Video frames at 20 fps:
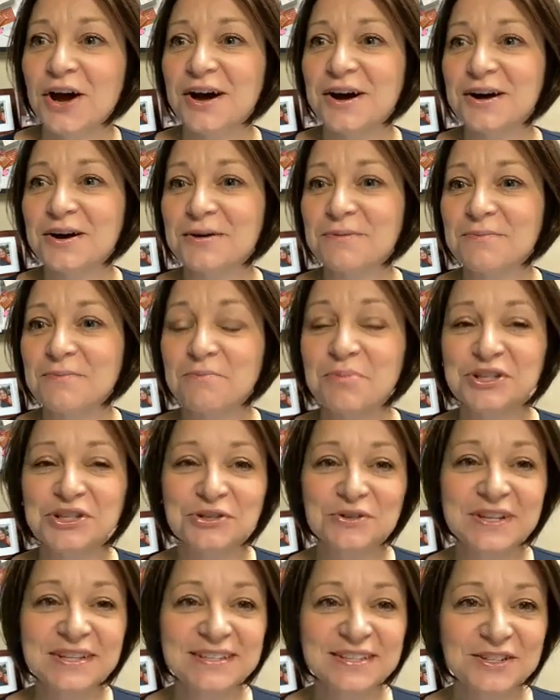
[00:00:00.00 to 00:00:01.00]
Um,
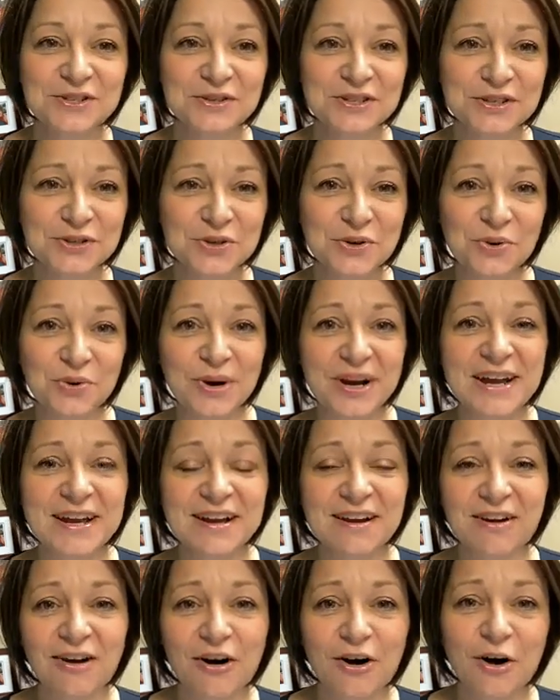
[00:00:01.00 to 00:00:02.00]
but you listen to this
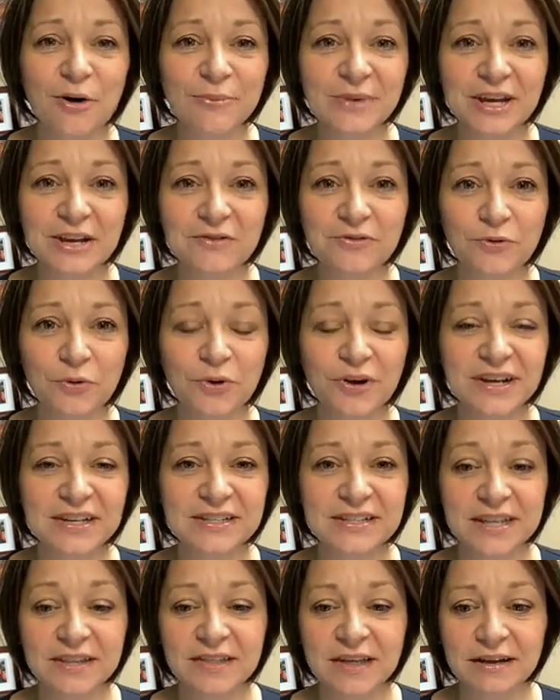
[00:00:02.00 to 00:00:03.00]
great calming
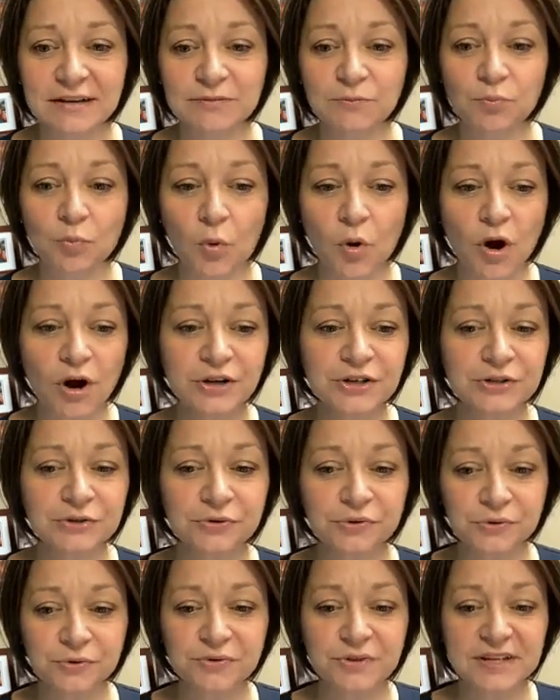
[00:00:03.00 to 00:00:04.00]
voice that walked
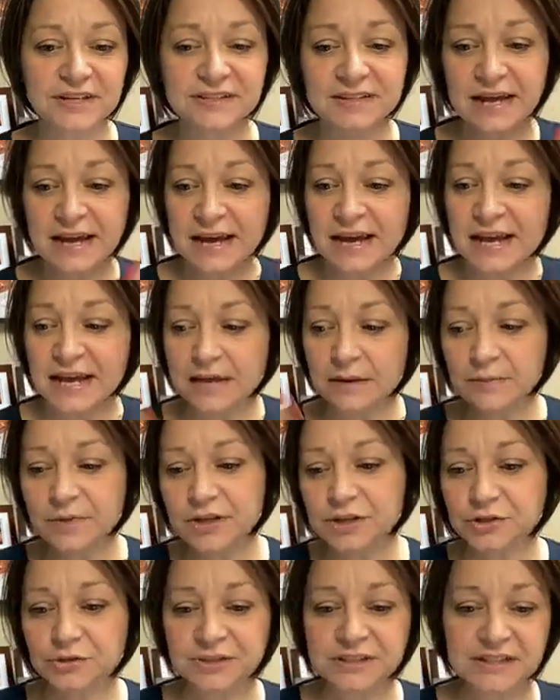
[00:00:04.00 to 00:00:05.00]
you through this
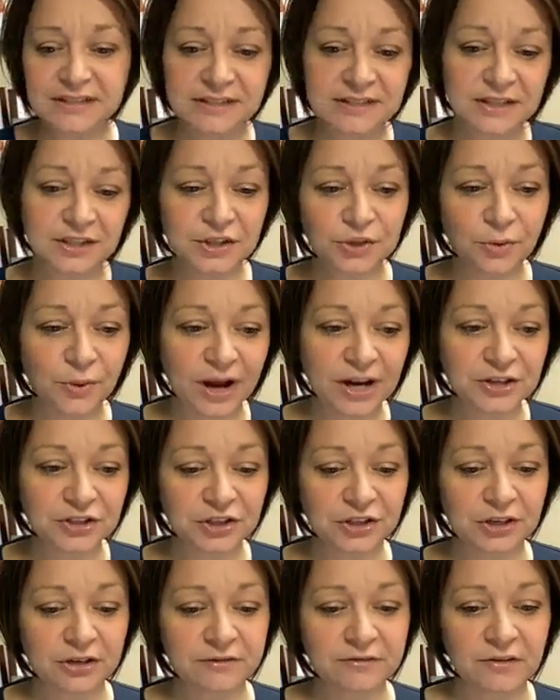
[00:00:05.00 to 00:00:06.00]
imagery
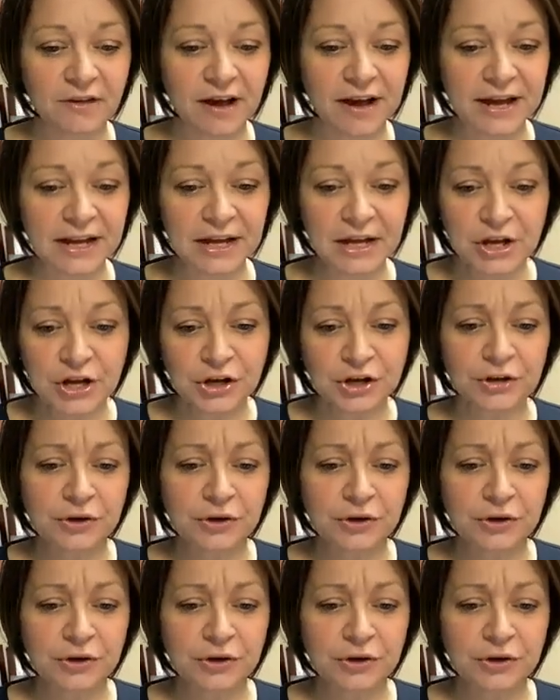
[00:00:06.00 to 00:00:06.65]
situation of like,